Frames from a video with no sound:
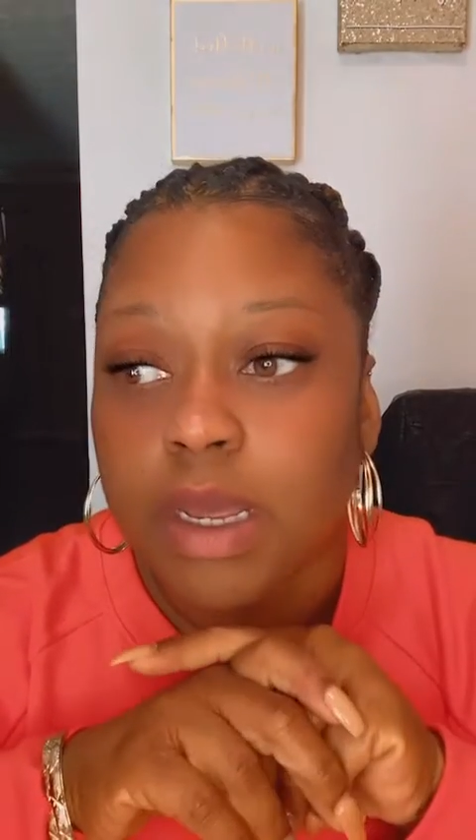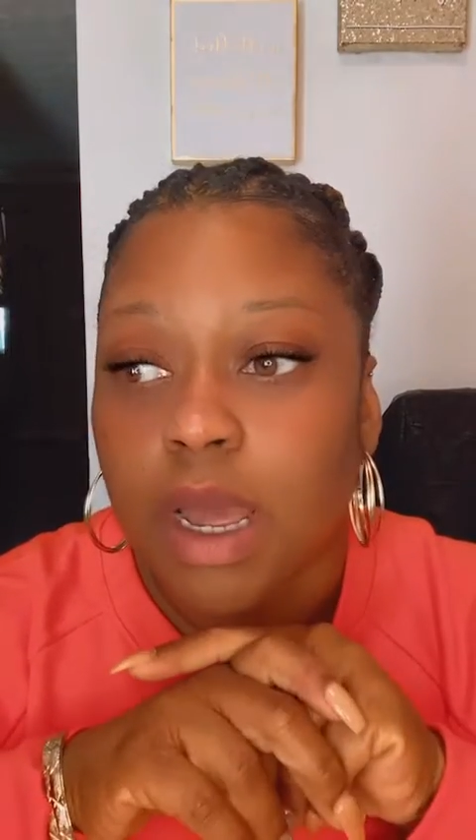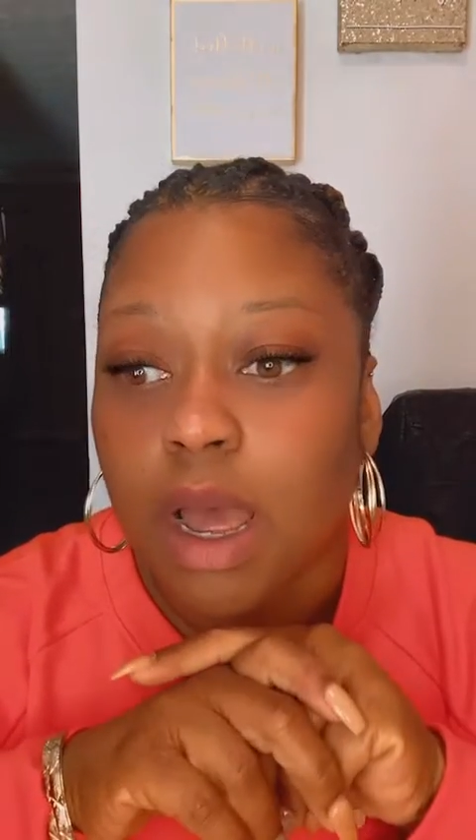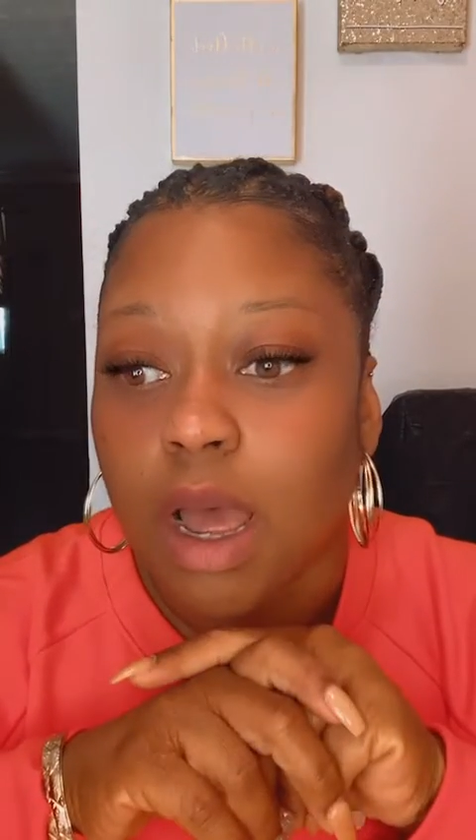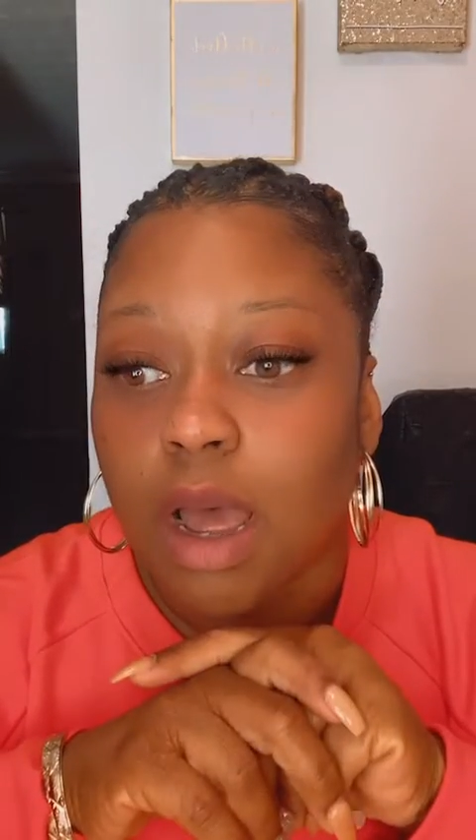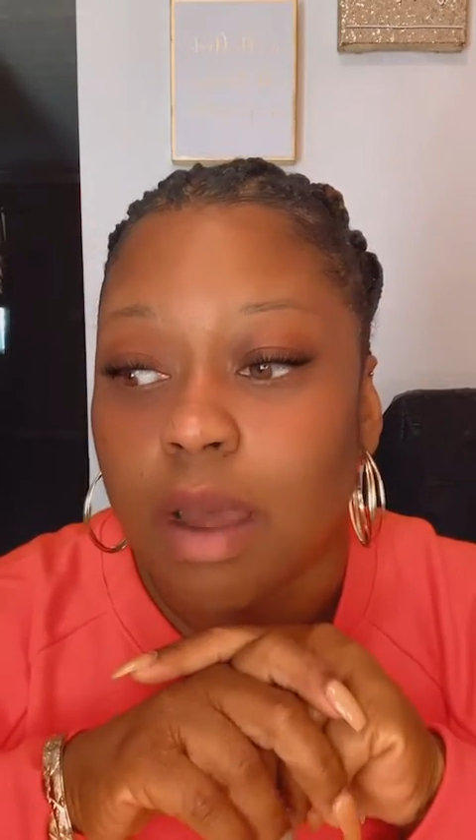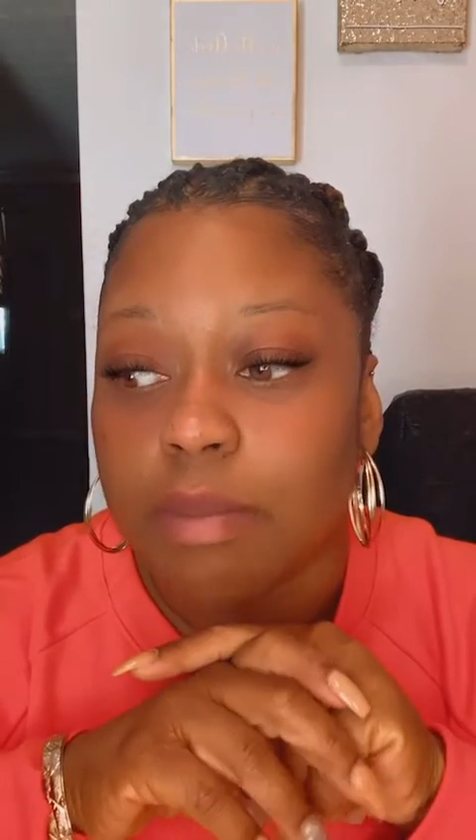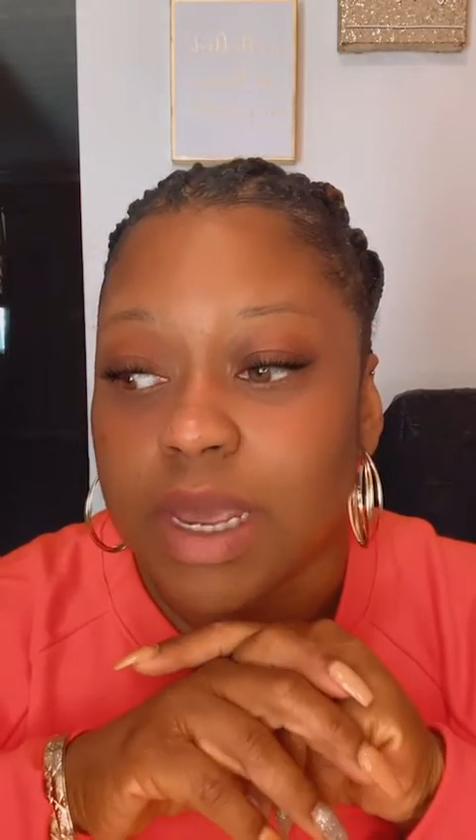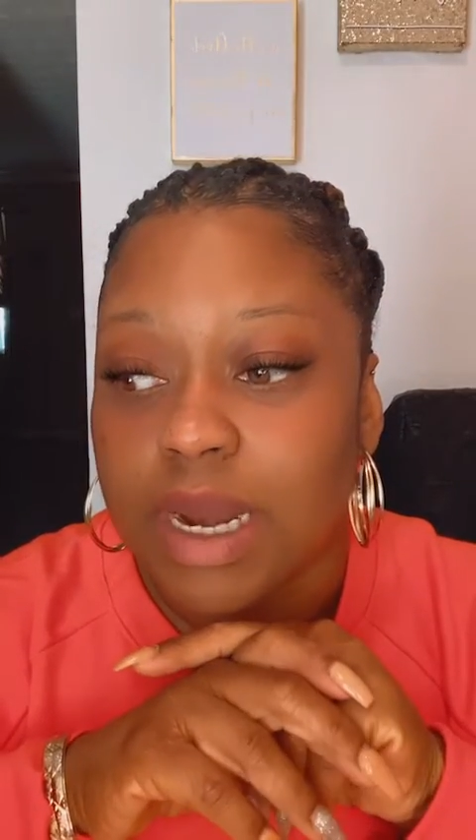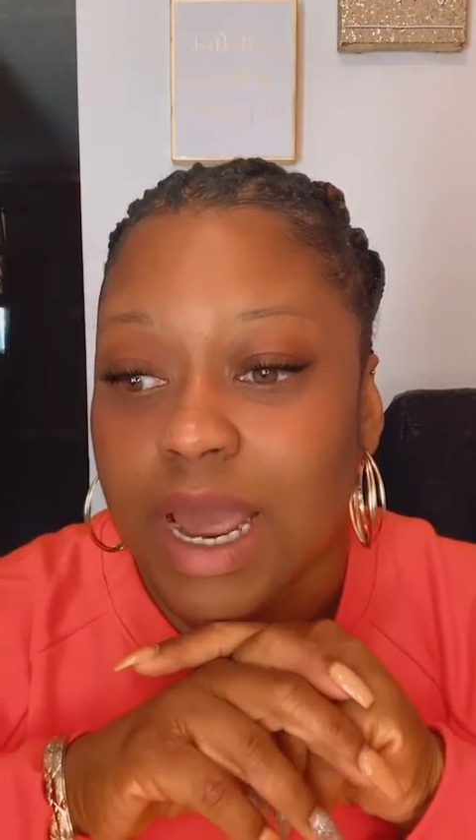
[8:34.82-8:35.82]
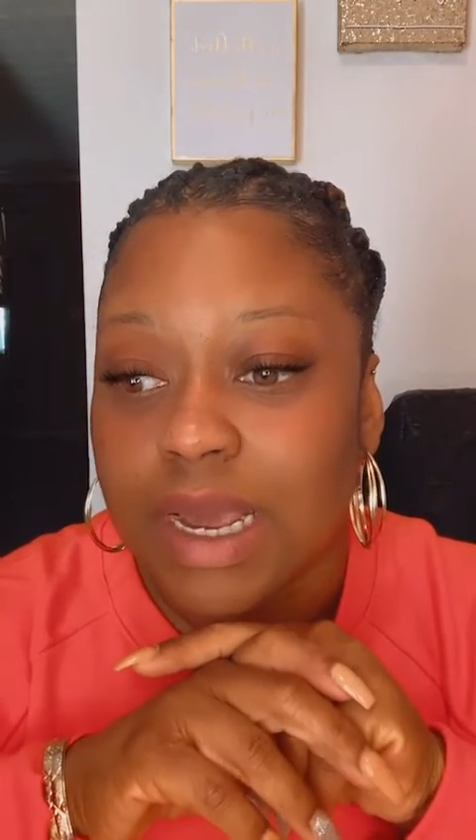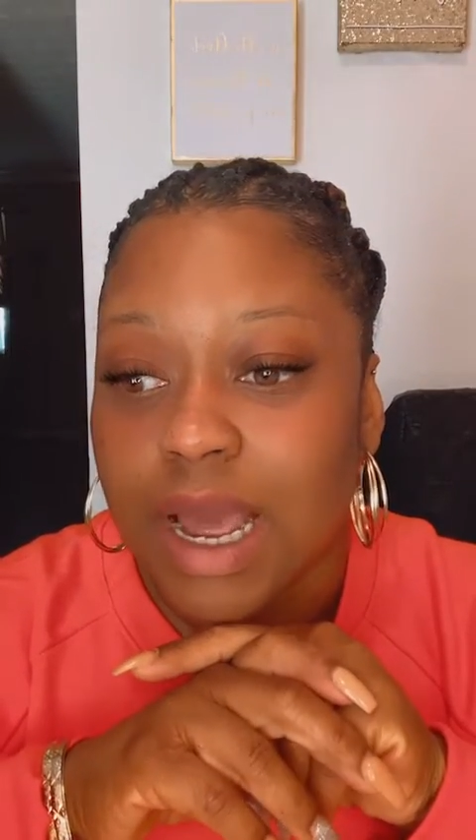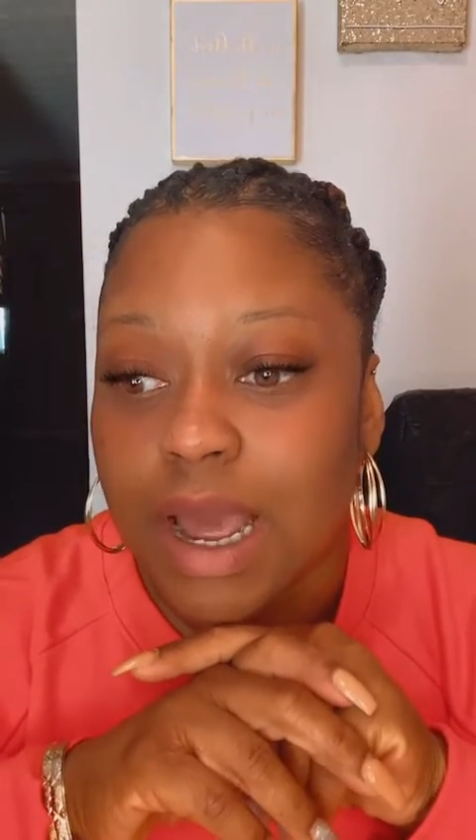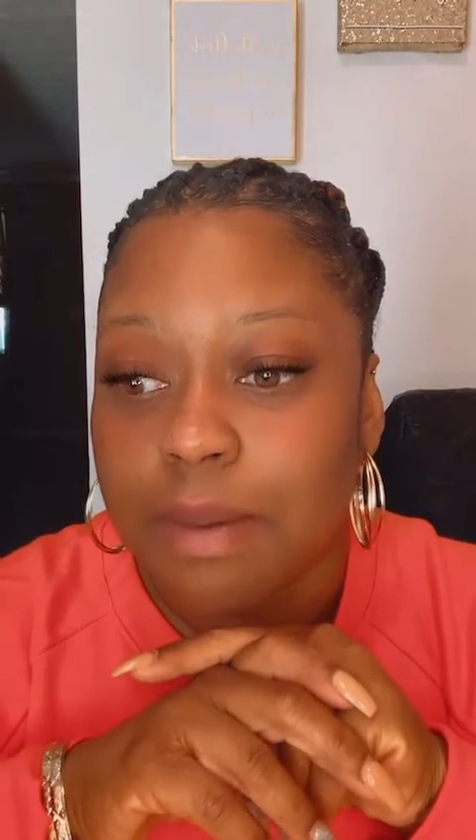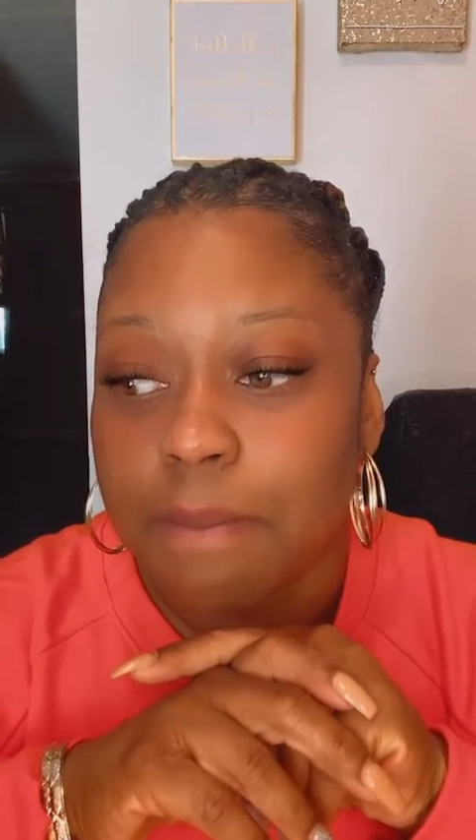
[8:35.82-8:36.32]
and I
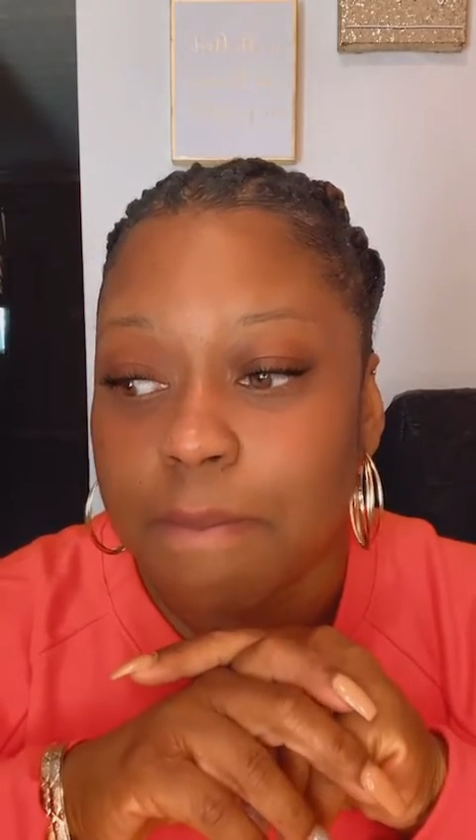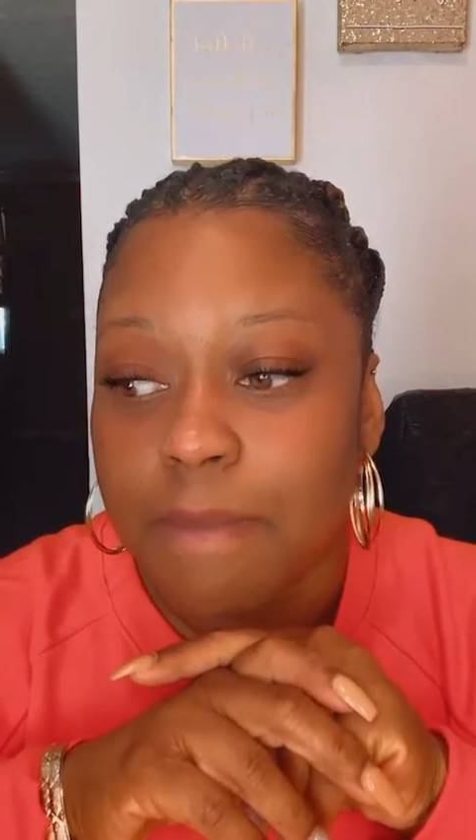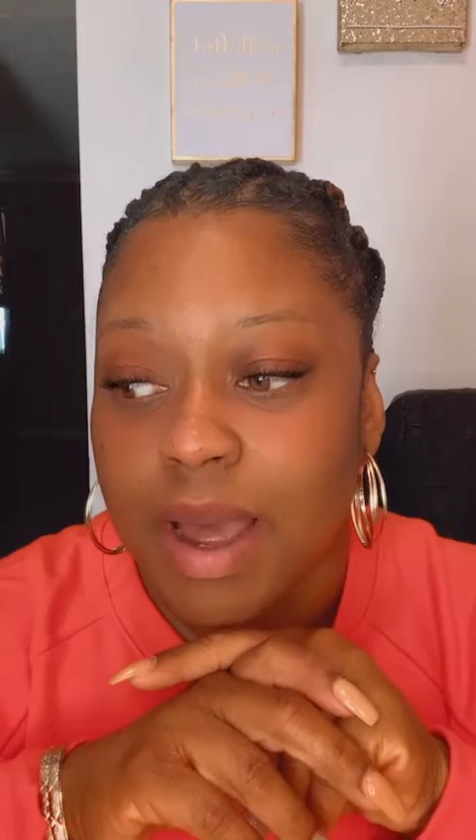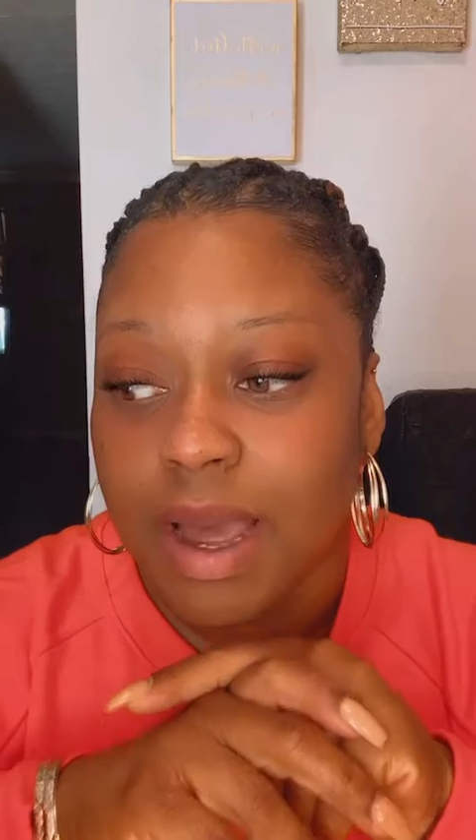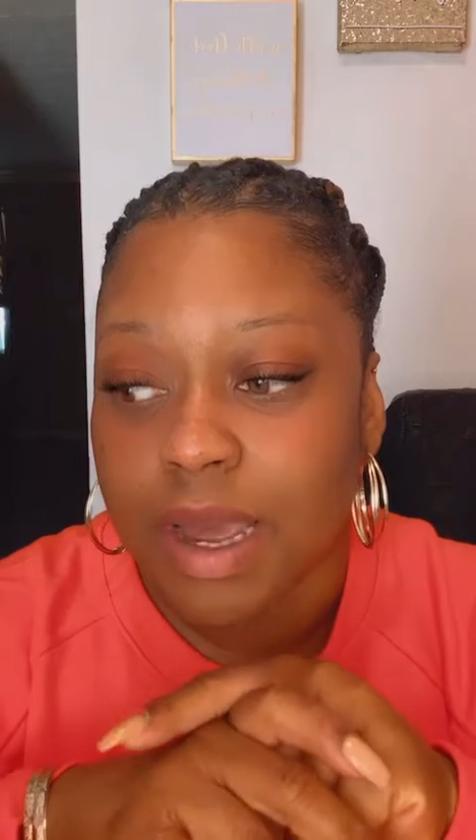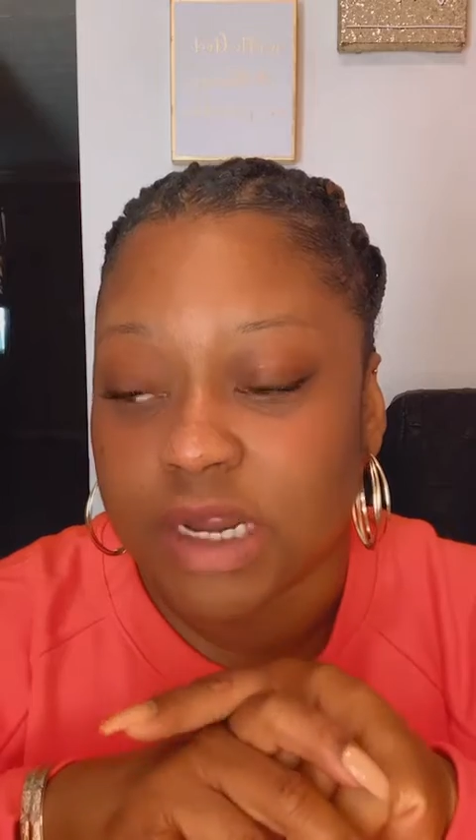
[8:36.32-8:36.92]
got my